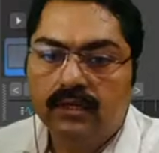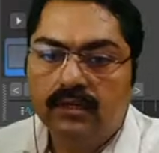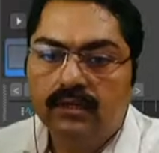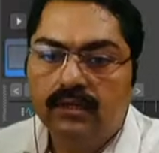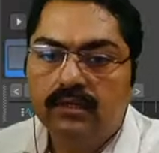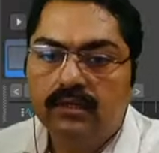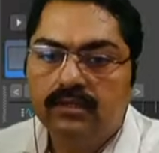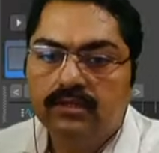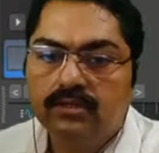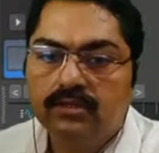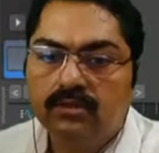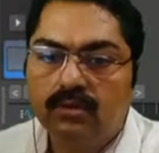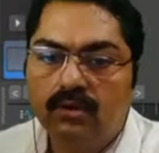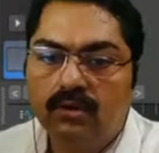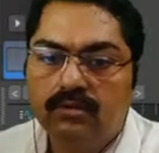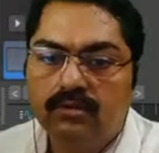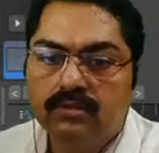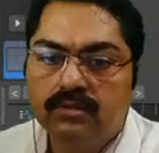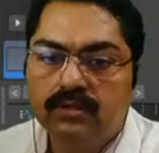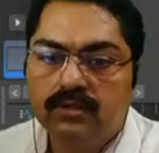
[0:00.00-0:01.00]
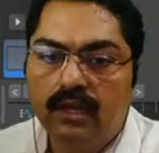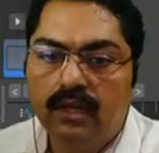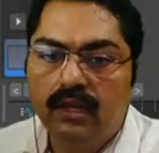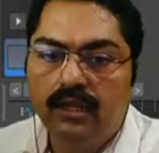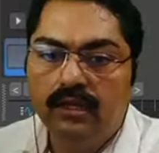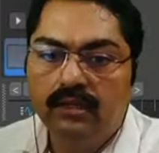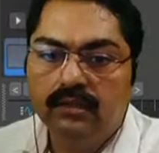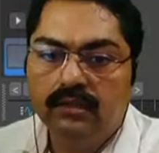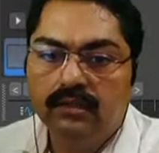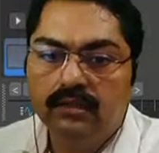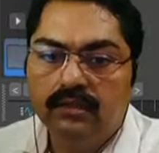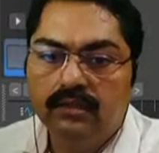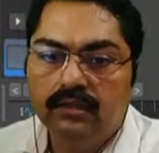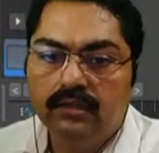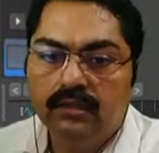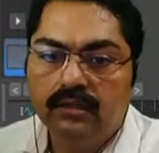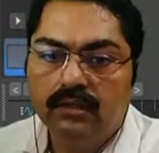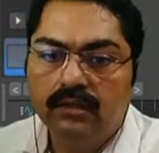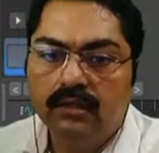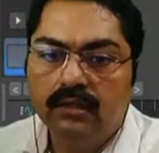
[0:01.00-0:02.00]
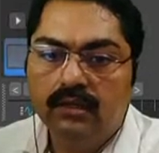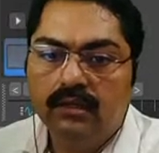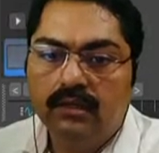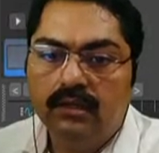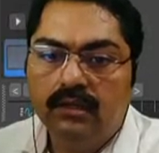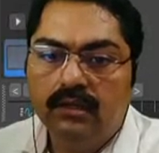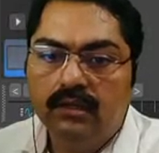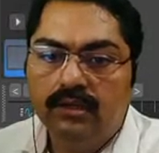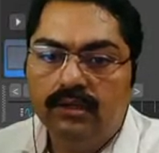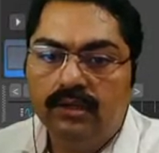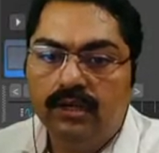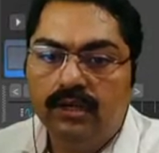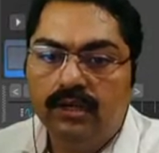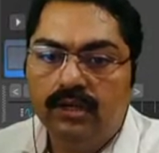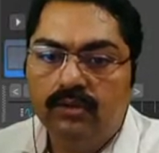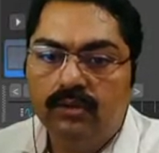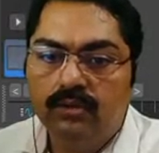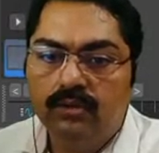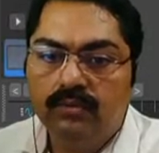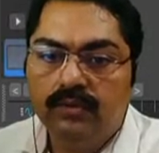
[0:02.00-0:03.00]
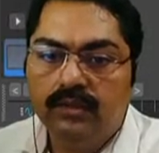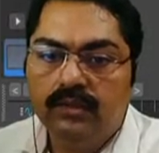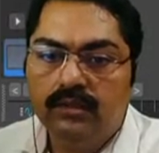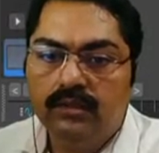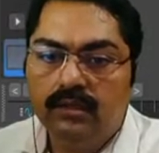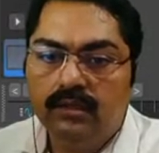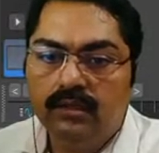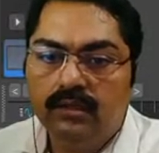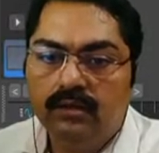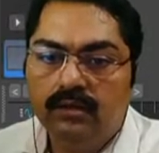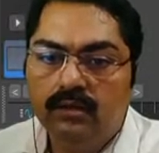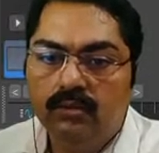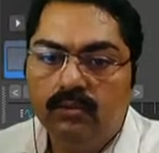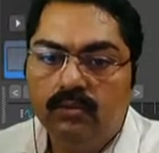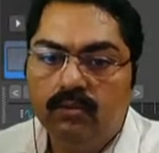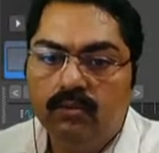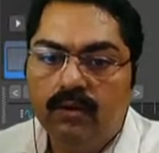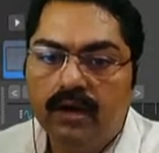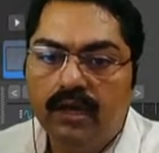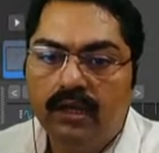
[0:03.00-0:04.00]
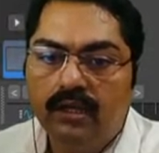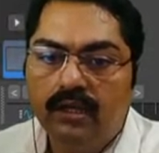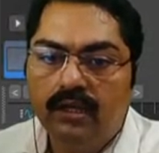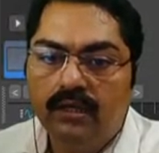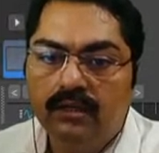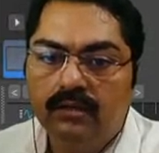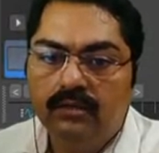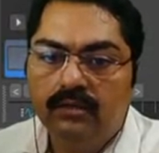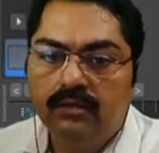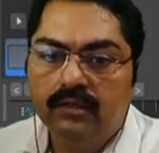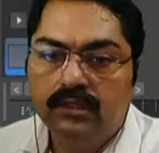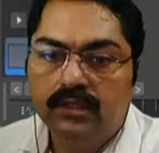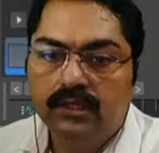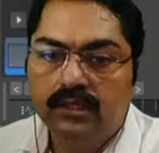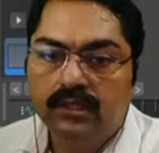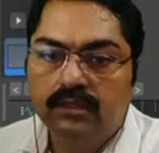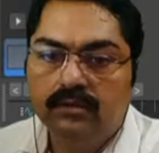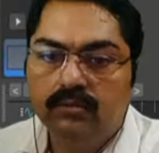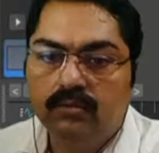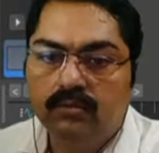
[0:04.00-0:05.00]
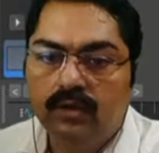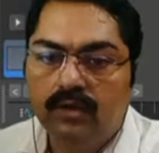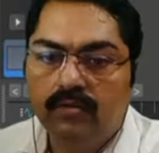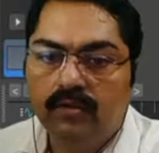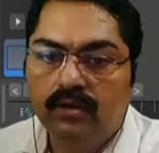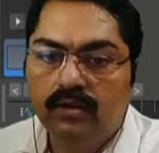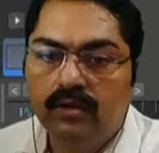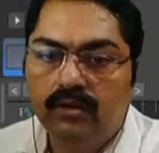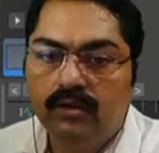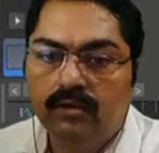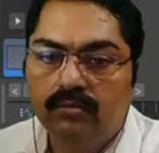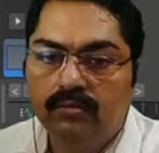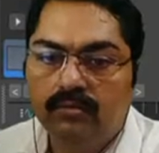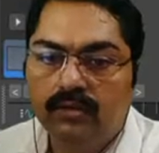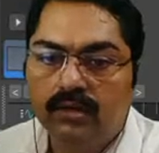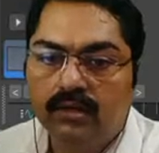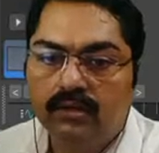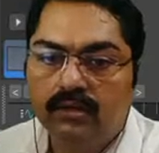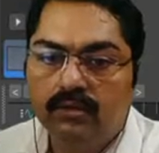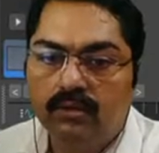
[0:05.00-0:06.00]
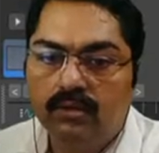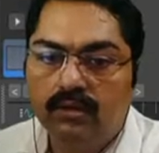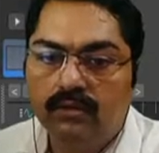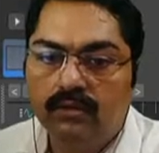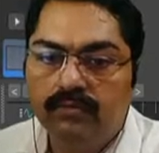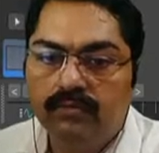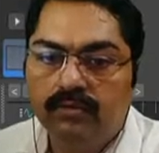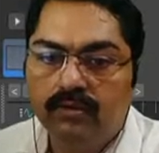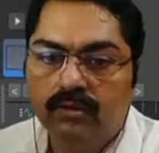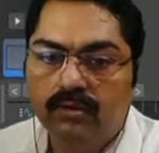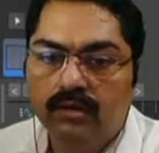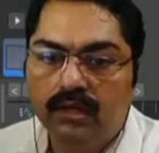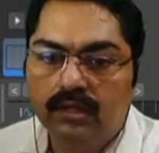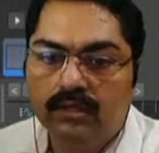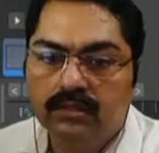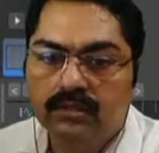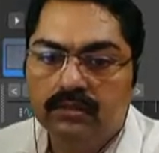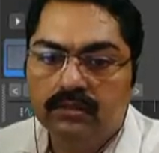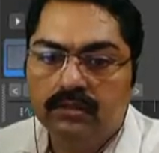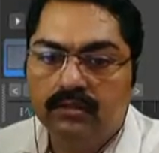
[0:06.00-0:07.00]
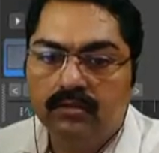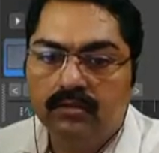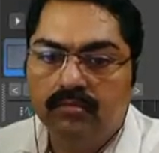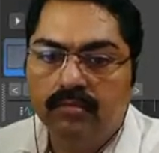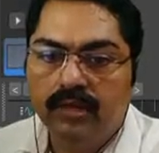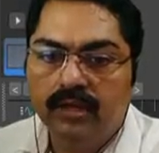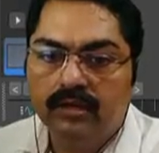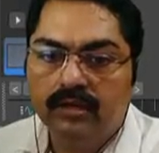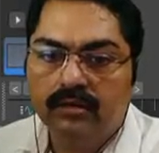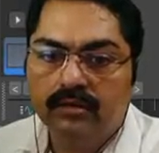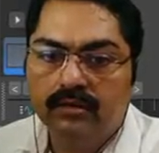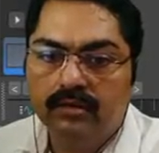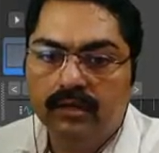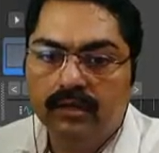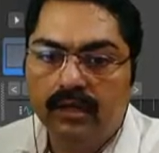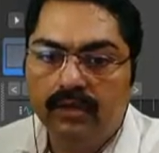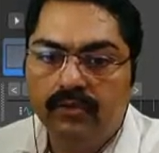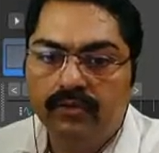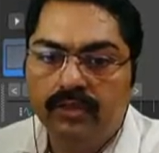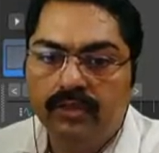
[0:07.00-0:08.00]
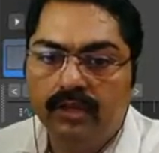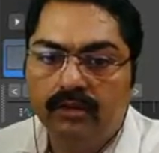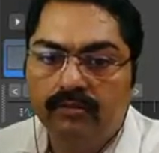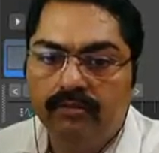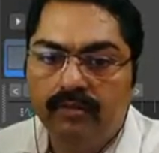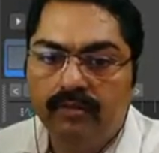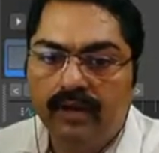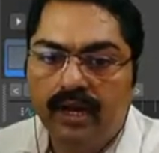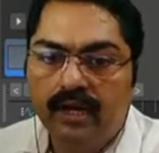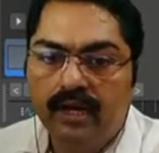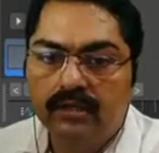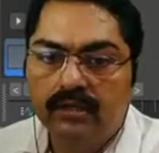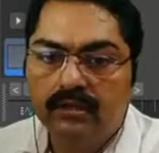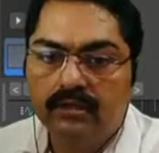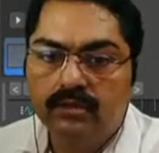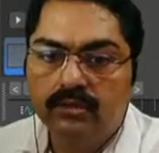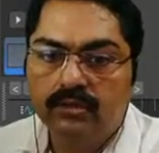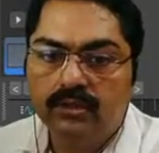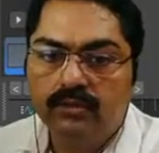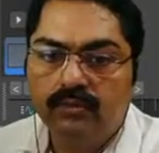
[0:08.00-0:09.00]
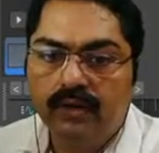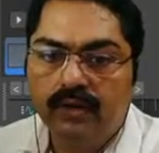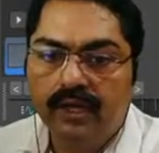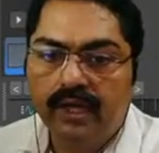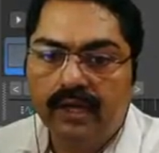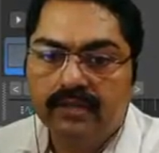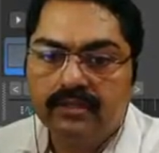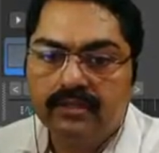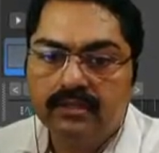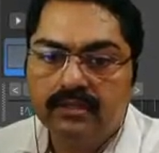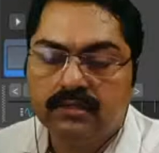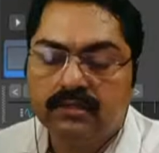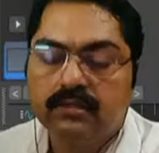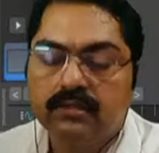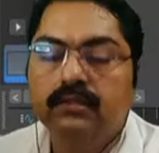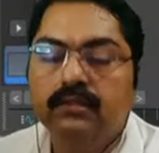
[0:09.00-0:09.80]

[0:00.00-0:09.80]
It's called scaling. You can go with Y. Here Y will work only for like this. It will make everything flat to the Y axis.